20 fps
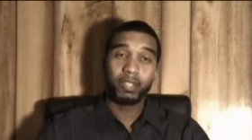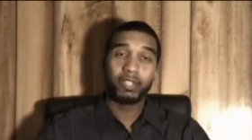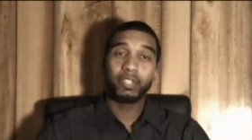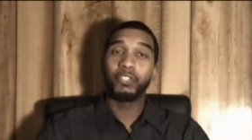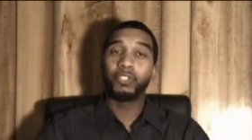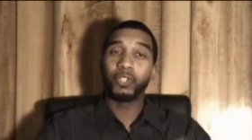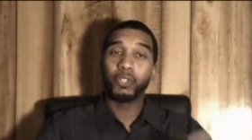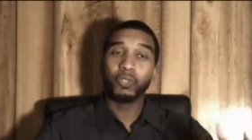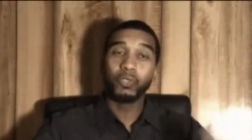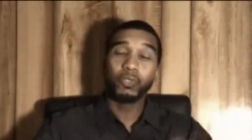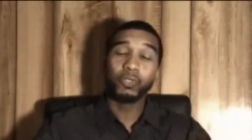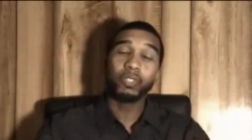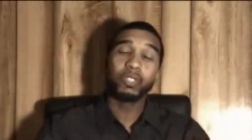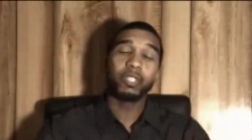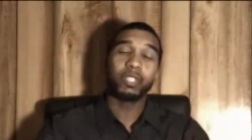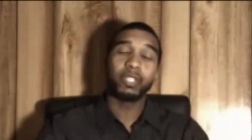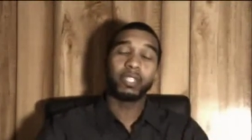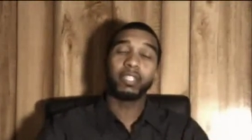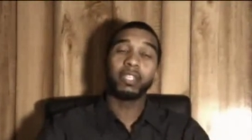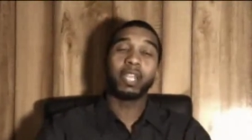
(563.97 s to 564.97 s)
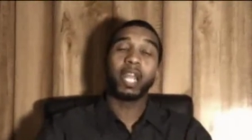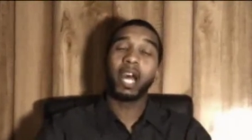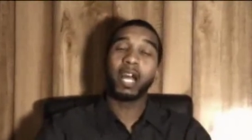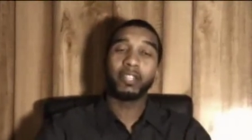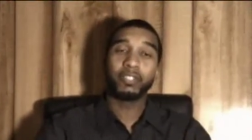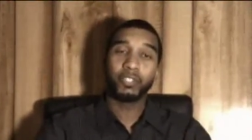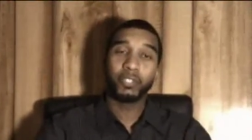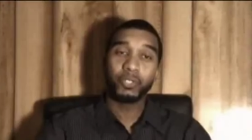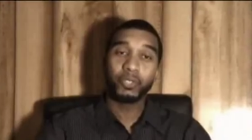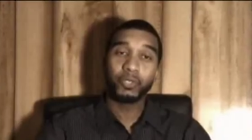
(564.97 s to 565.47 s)
the Jews, the
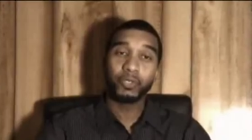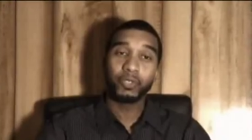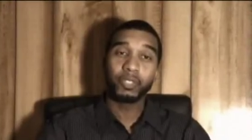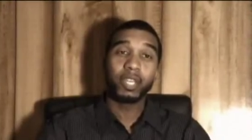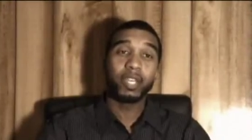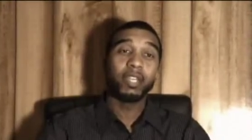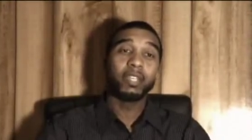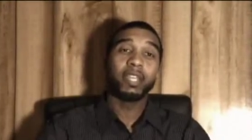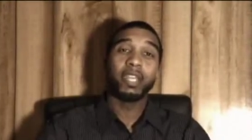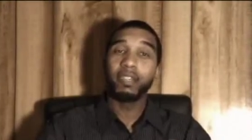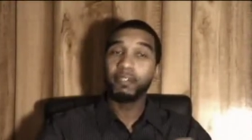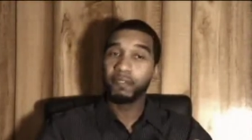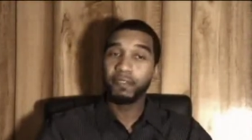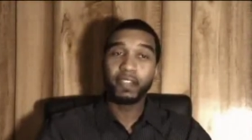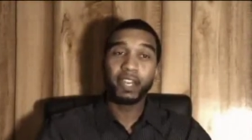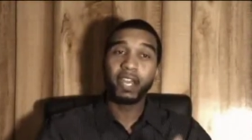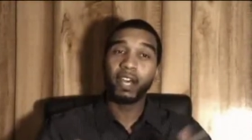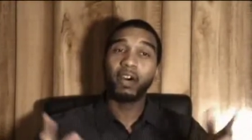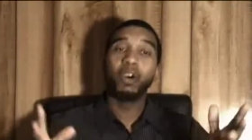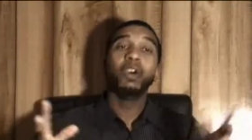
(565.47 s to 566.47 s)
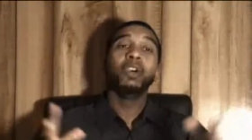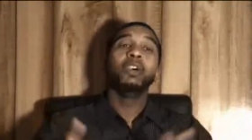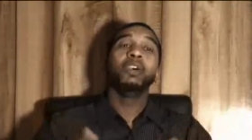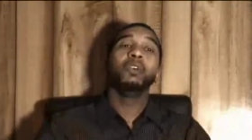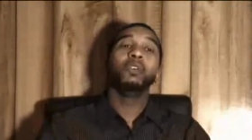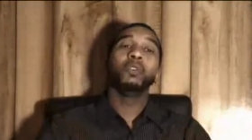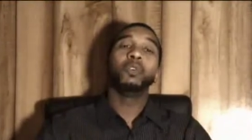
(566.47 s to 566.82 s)
non-Jews, the infidel,